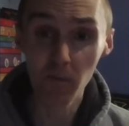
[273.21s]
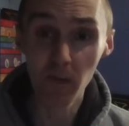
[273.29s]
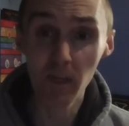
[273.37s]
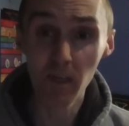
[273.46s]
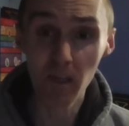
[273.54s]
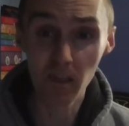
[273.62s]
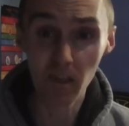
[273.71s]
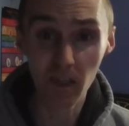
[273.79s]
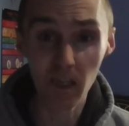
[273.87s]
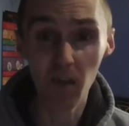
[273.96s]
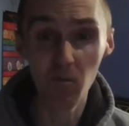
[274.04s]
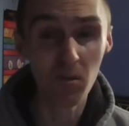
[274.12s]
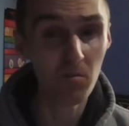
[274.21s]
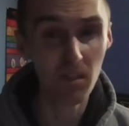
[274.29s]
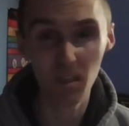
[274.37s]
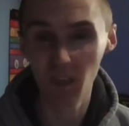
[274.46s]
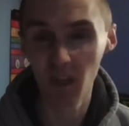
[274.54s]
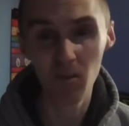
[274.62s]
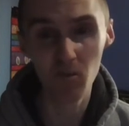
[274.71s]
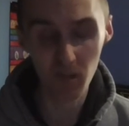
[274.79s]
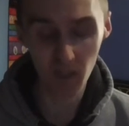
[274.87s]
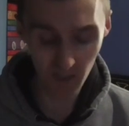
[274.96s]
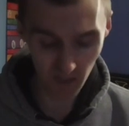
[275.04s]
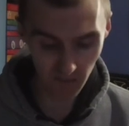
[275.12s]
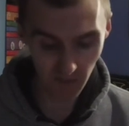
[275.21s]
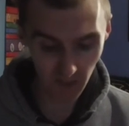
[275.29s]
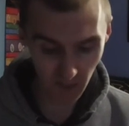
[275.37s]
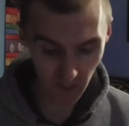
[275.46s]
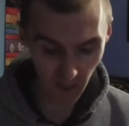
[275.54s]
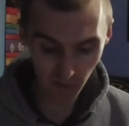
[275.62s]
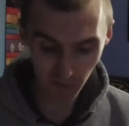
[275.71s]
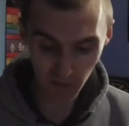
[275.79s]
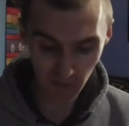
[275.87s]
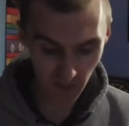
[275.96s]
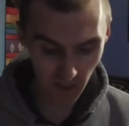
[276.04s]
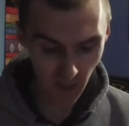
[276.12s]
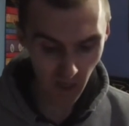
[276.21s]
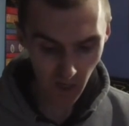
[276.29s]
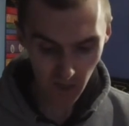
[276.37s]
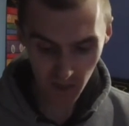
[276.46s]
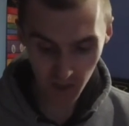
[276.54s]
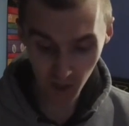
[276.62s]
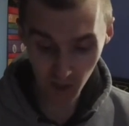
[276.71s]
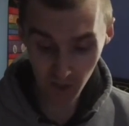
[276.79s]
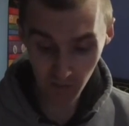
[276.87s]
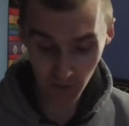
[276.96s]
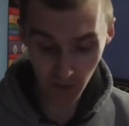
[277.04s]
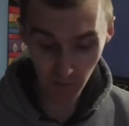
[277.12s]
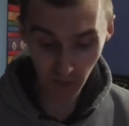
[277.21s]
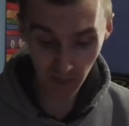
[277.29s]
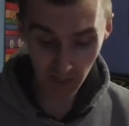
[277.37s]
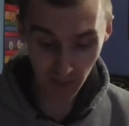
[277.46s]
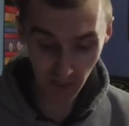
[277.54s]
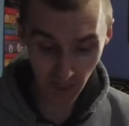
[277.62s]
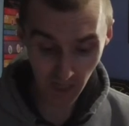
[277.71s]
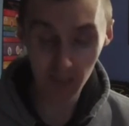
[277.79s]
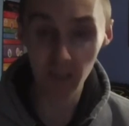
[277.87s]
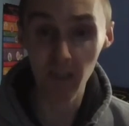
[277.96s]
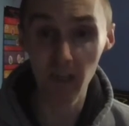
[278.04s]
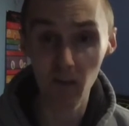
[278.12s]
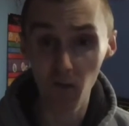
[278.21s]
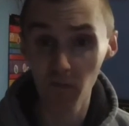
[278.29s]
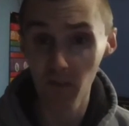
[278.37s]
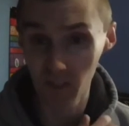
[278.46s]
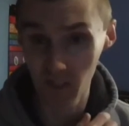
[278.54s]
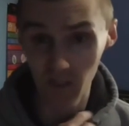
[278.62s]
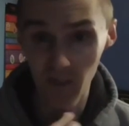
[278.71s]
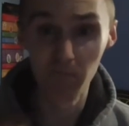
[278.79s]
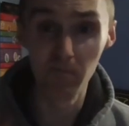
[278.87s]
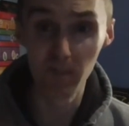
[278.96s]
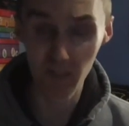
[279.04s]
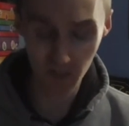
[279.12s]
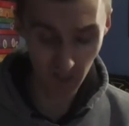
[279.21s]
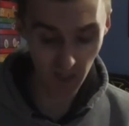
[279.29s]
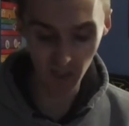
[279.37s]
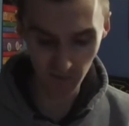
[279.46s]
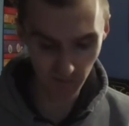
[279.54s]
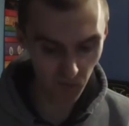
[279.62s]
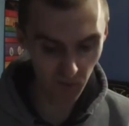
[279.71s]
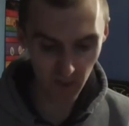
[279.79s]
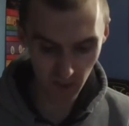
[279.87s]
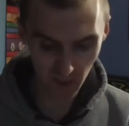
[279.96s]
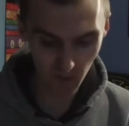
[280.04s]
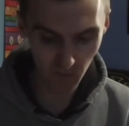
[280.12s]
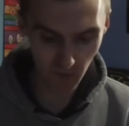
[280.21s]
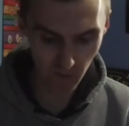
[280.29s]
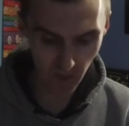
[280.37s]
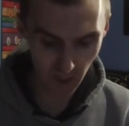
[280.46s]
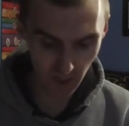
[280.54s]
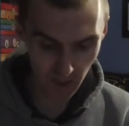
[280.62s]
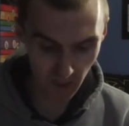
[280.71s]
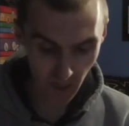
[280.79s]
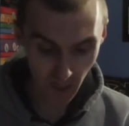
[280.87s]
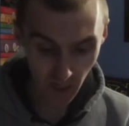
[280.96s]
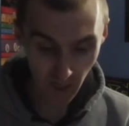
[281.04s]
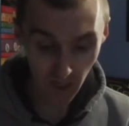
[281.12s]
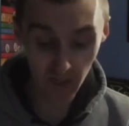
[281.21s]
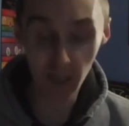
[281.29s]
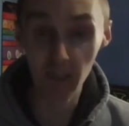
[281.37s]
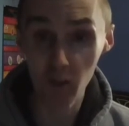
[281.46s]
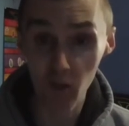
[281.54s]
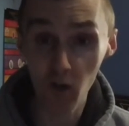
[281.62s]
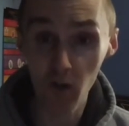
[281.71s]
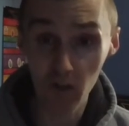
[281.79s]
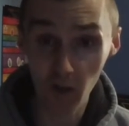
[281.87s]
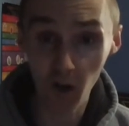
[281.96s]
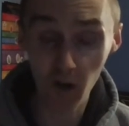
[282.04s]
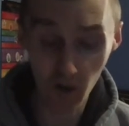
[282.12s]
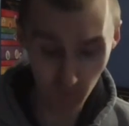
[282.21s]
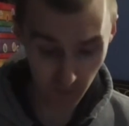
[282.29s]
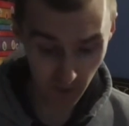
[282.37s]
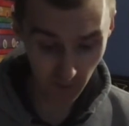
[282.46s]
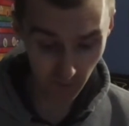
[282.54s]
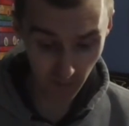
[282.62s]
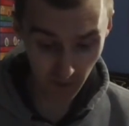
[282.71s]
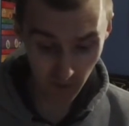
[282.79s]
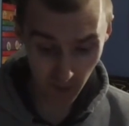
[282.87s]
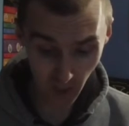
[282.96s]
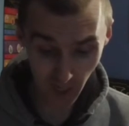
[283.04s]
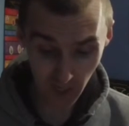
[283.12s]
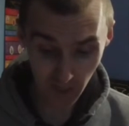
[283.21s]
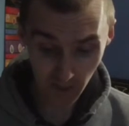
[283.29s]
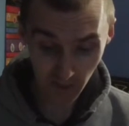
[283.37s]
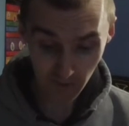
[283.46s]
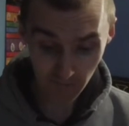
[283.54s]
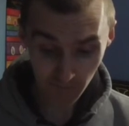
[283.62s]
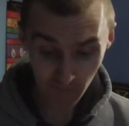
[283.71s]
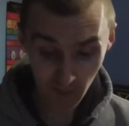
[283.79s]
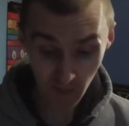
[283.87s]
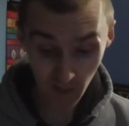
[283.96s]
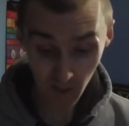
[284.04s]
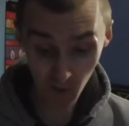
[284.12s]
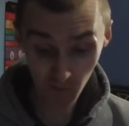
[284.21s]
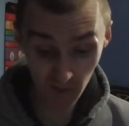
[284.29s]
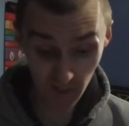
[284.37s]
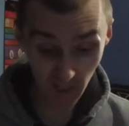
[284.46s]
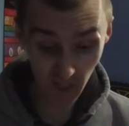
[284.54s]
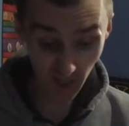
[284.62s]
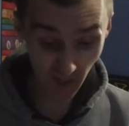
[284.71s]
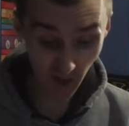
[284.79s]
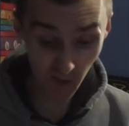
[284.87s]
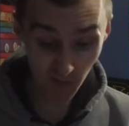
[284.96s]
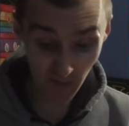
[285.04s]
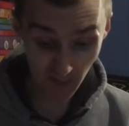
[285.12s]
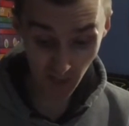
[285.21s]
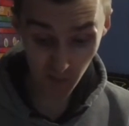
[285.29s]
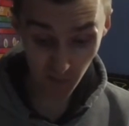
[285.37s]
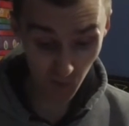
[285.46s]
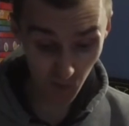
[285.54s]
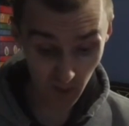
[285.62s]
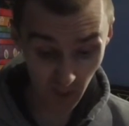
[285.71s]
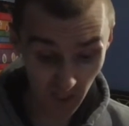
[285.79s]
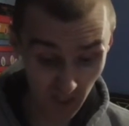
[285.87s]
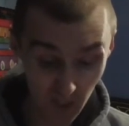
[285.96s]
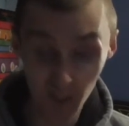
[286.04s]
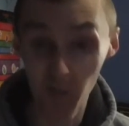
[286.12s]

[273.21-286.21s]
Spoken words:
the way they kill them is, and I know this is very graphic, they stun them in the back of the head, and then obviously they slit their throat, as you can well guess, and then it's hung up to bleed dry. And obviously halal meat, this process, they